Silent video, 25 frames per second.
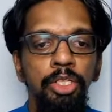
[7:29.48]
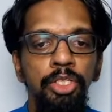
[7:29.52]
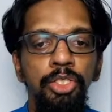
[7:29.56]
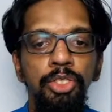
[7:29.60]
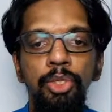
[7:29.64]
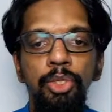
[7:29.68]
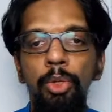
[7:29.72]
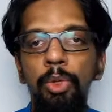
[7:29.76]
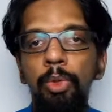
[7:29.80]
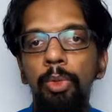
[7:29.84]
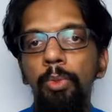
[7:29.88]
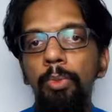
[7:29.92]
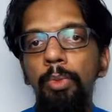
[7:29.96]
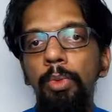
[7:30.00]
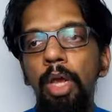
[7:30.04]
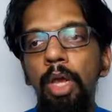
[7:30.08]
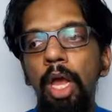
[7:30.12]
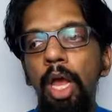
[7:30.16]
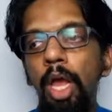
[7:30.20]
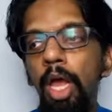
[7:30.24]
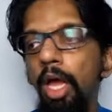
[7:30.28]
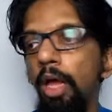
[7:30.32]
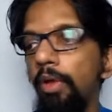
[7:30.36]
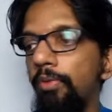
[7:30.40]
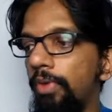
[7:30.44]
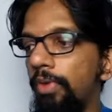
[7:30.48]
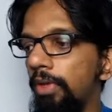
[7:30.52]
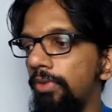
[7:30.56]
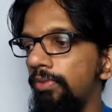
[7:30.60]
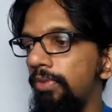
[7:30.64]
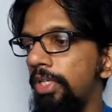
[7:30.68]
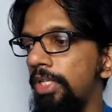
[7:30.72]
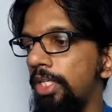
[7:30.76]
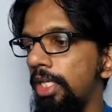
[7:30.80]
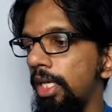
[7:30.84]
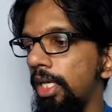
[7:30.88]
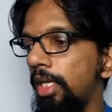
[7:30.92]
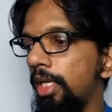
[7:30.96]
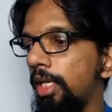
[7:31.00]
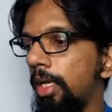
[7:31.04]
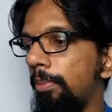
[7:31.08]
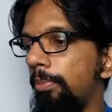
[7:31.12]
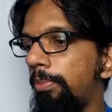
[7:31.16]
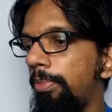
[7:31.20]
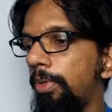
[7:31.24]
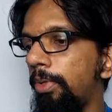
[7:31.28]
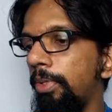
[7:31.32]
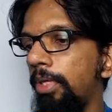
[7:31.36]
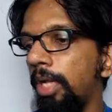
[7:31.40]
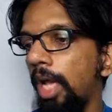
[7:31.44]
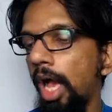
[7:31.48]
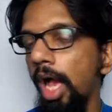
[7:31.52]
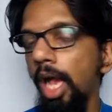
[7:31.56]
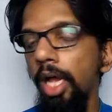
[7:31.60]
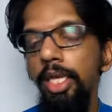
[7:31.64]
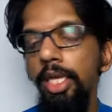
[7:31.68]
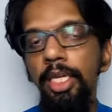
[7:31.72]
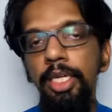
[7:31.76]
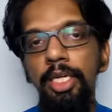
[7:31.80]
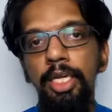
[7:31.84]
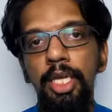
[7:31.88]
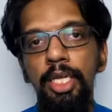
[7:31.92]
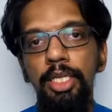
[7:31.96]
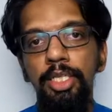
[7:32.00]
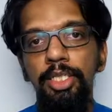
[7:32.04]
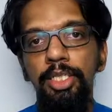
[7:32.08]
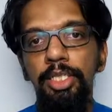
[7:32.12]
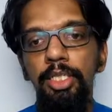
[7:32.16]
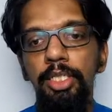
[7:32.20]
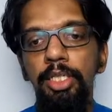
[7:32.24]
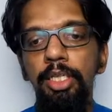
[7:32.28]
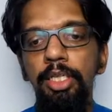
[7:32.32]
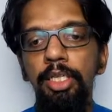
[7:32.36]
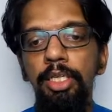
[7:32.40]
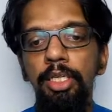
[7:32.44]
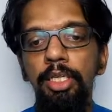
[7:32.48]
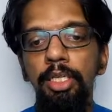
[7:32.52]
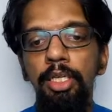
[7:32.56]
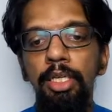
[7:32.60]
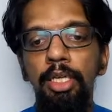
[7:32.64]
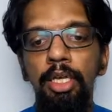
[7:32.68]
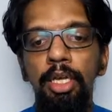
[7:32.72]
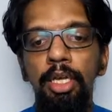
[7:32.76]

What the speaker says: So when we say computer architecture,